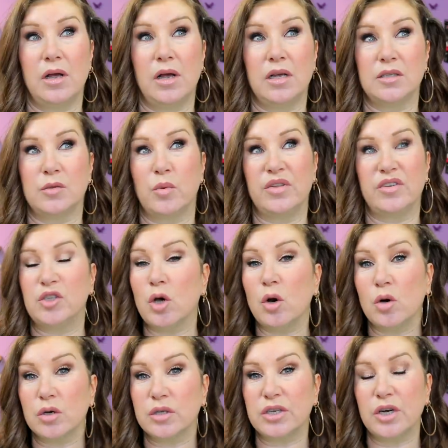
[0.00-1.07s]
as with
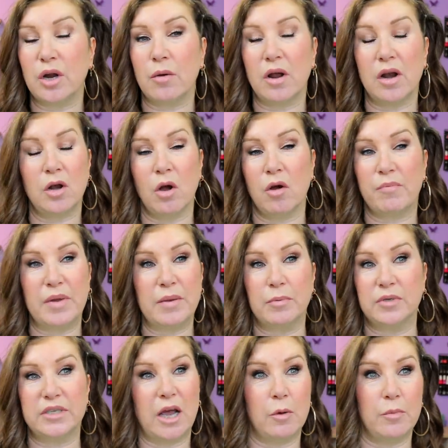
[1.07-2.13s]
dogs. You know, a lot of
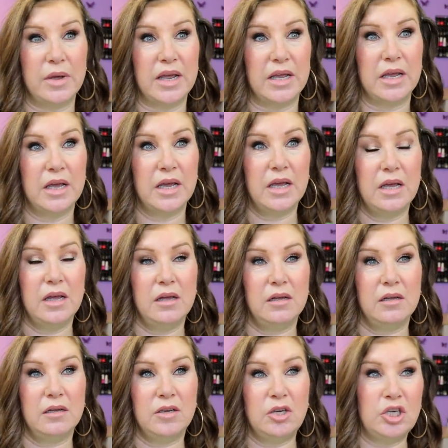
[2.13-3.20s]
people tell me,
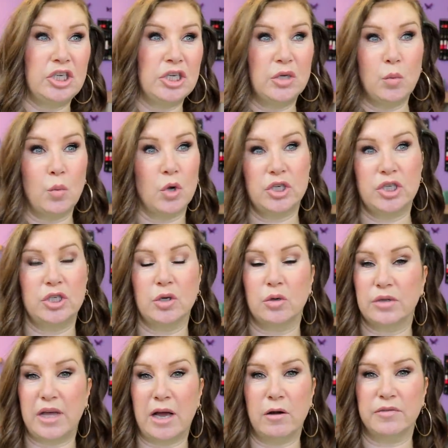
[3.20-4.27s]
you shouldn't wash your
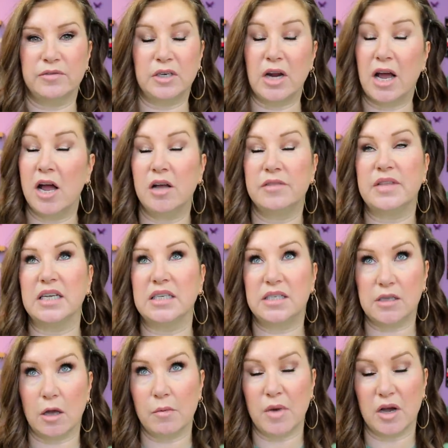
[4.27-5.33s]
dog that often. I heard that
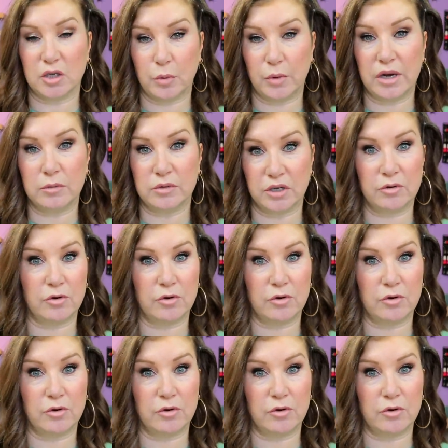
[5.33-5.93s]
so much when I was a